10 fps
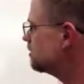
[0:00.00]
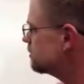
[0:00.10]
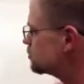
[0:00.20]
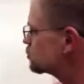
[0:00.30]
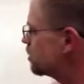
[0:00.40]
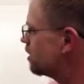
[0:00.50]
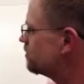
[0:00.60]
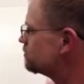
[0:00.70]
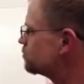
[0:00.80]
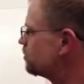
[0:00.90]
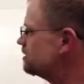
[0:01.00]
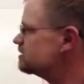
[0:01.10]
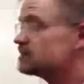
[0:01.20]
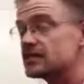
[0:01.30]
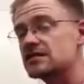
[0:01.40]
The square root of
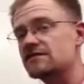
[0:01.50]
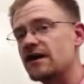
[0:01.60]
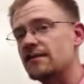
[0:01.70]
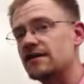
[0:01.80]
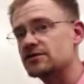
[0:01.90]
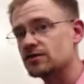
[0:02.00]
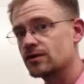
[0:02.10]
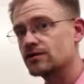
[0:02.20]
26 divided by the square